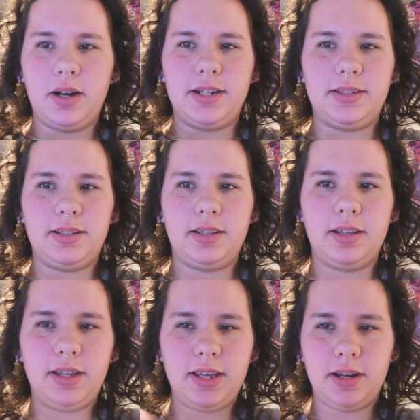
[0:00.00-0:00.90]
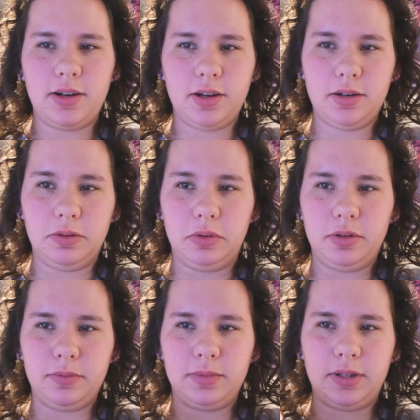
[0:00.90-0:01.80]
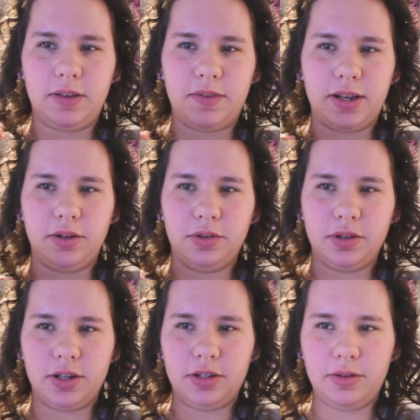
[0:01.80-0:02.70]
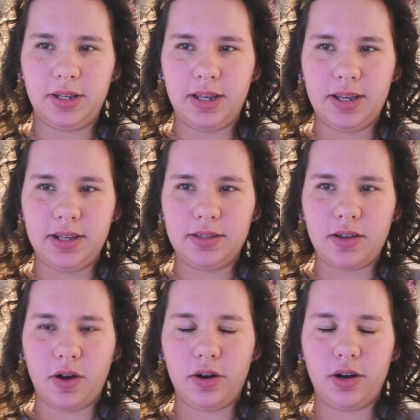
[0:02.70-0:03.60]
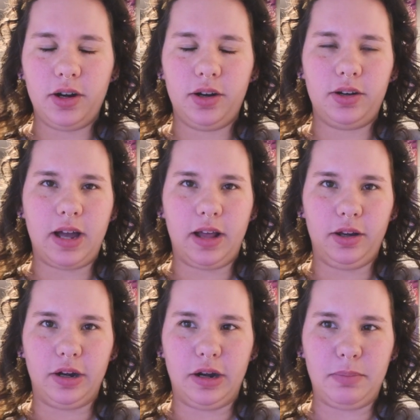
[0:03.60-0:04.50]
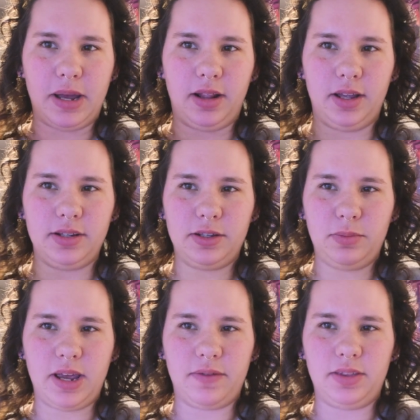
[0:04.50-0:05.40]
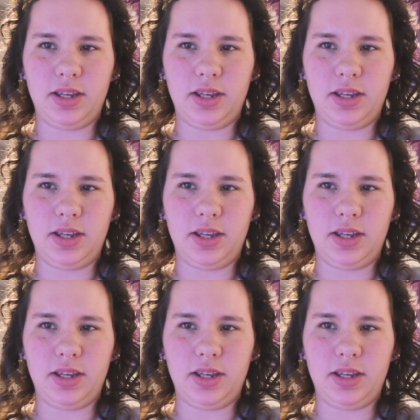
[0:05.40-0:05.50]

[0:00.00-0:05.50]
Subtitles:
right, here, if I can hold on to it, is our color palette. So we have